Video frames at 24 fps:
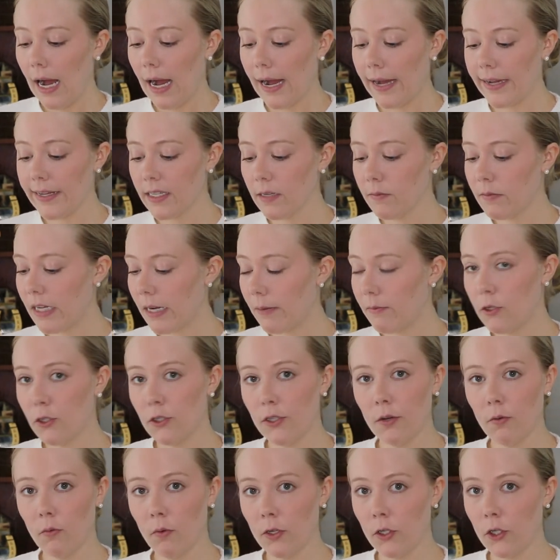I sometimes
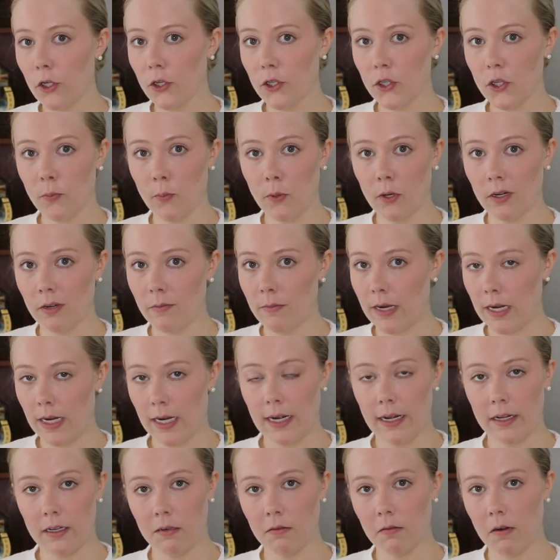use it just to put on my
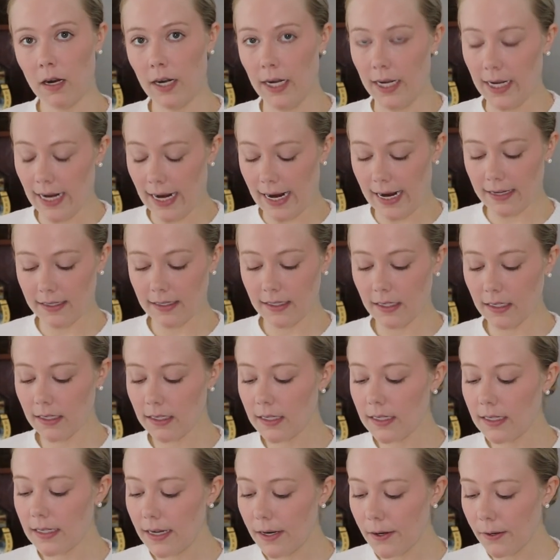hyaluronic acid
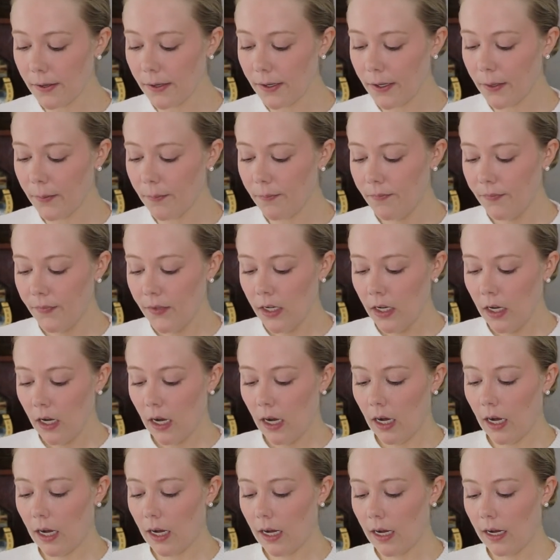serum.
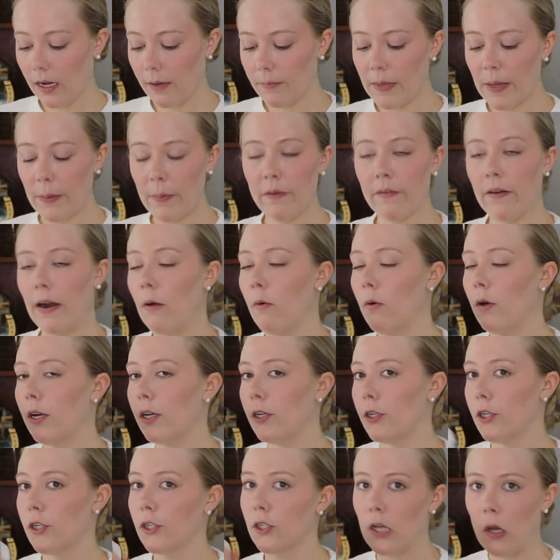Maybe if I
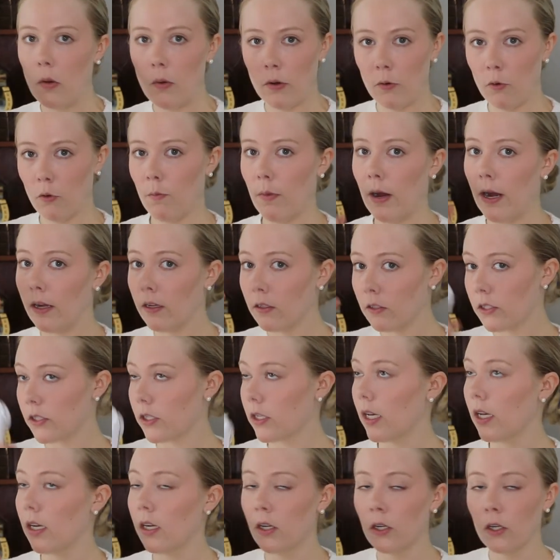want to just go in with
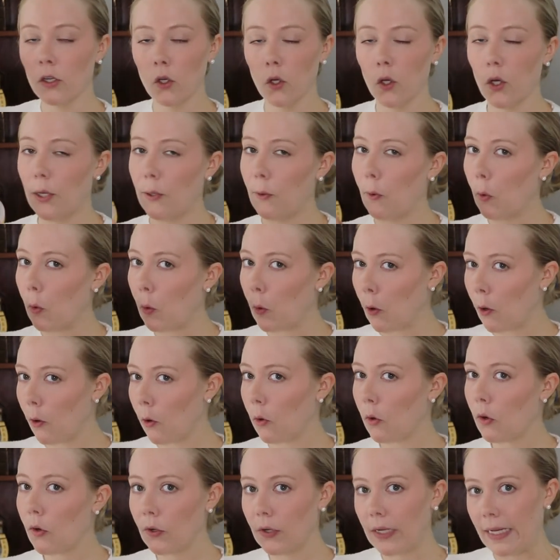just get a good
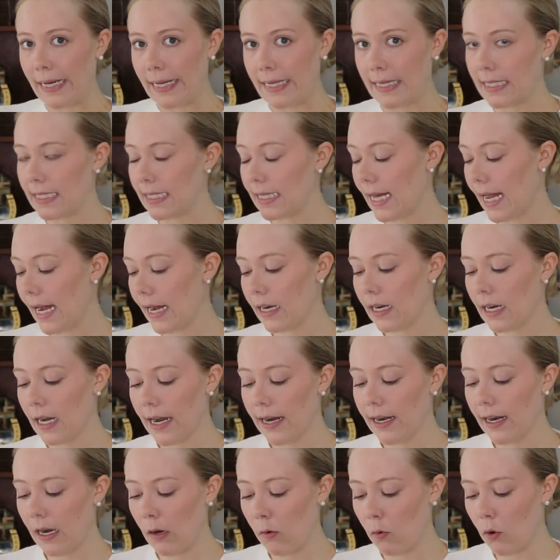oil cleanse that
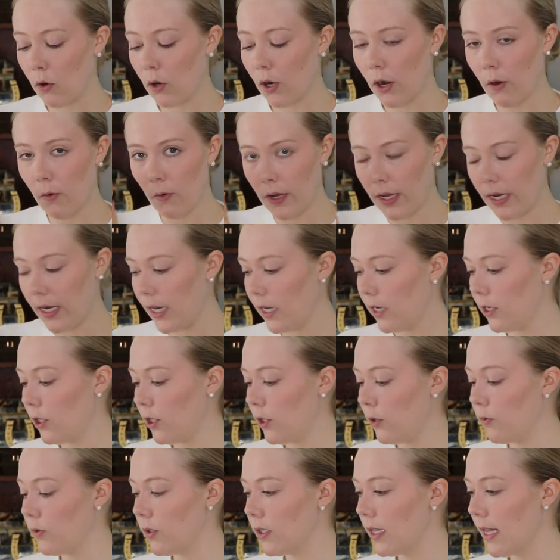night, I will go in and
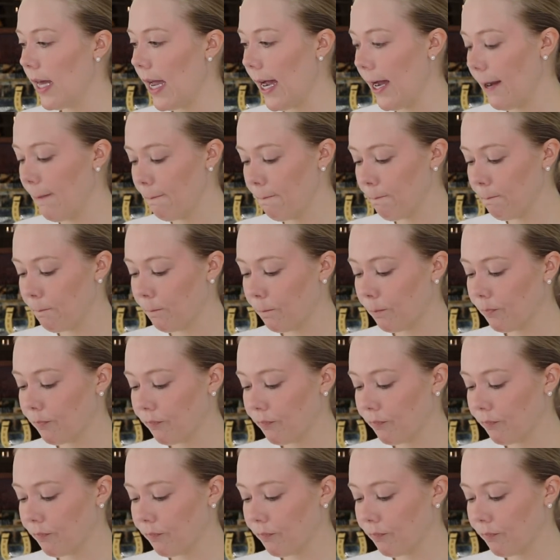use that.